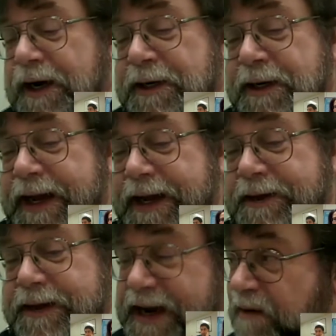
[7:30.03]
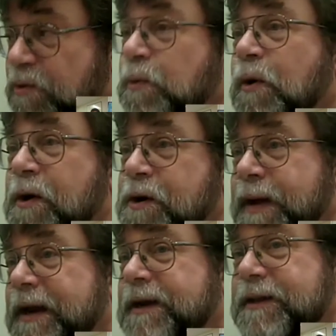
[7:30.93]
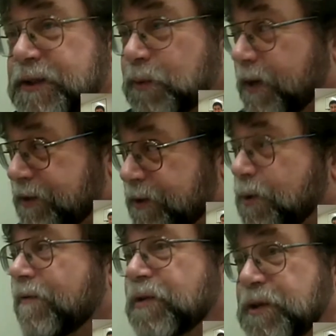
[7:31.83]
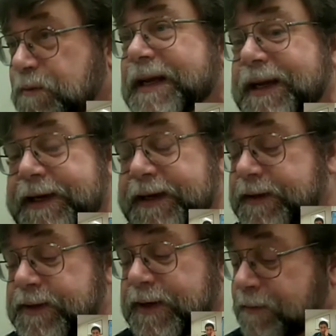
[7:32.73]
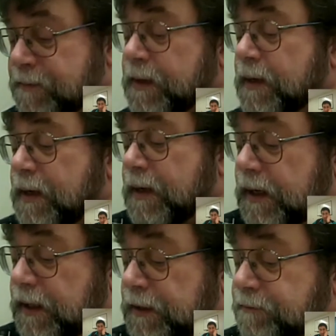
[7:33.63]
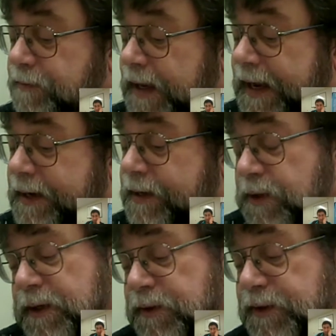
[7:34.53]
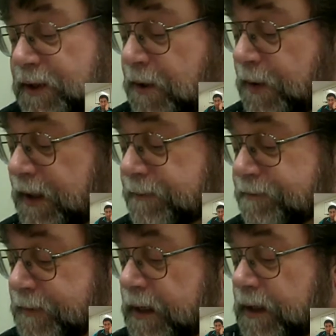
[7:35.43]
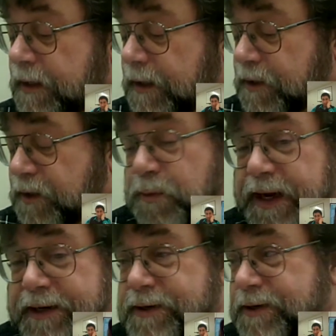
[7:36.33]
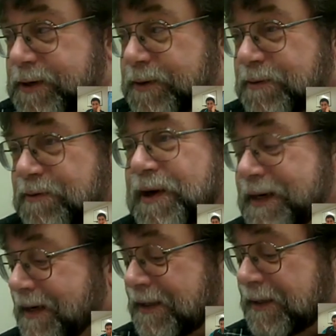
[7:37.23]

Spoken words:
and the camera will automatically switch to whoever's speaking at the time. And it's also a good way to run